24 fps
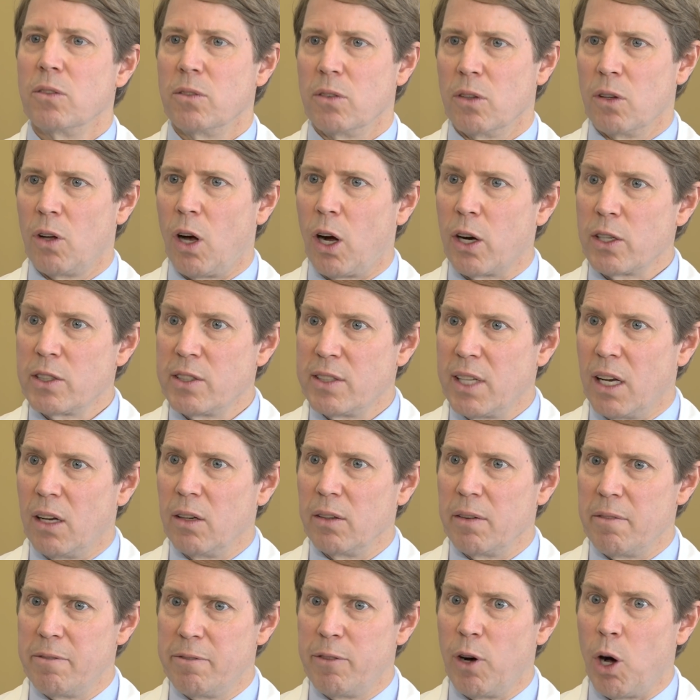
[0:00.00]
large cell
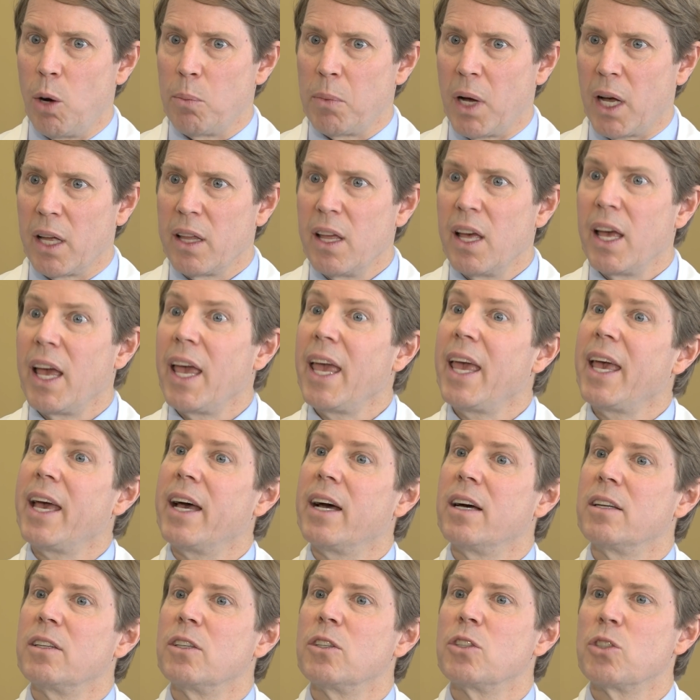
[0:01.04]
lymphoma and